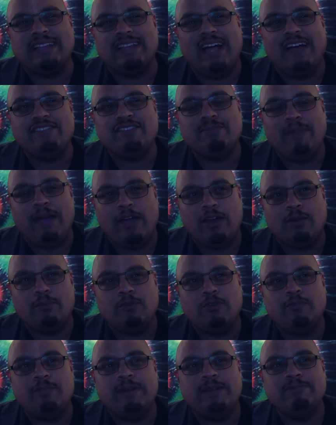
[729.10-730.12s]
Lives Matter
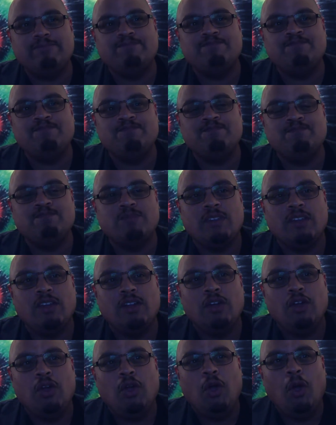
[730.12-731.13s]
movement?
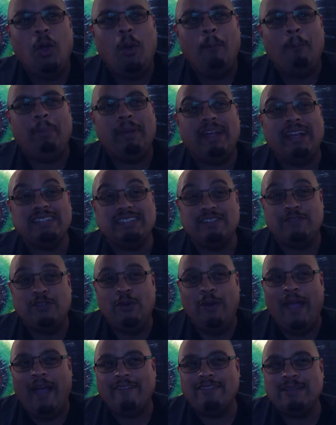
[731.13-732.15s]
Because if
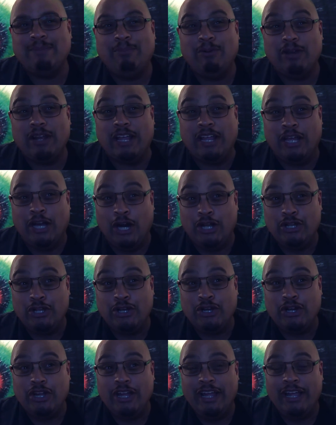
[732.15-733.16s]
you have to put a
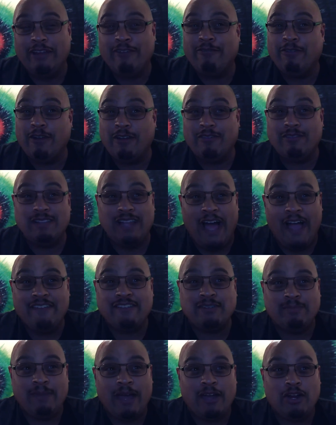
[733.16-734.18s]
color in front of
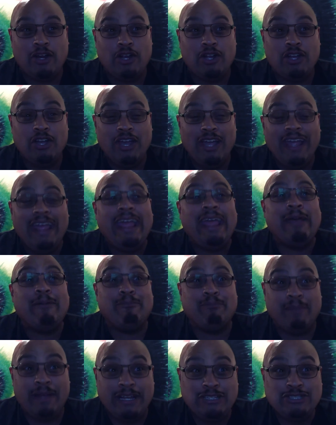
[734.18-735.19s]
Lives Matter,
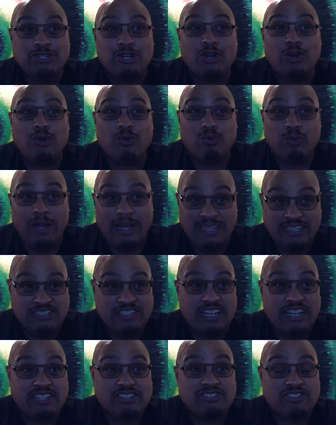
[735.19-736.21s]
it means you're a
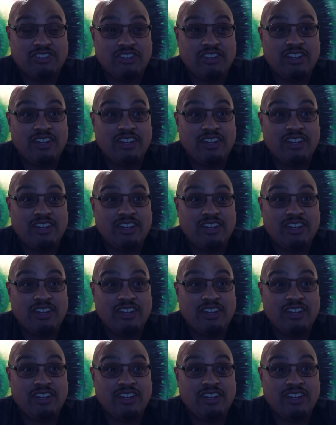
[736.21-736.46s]
racist.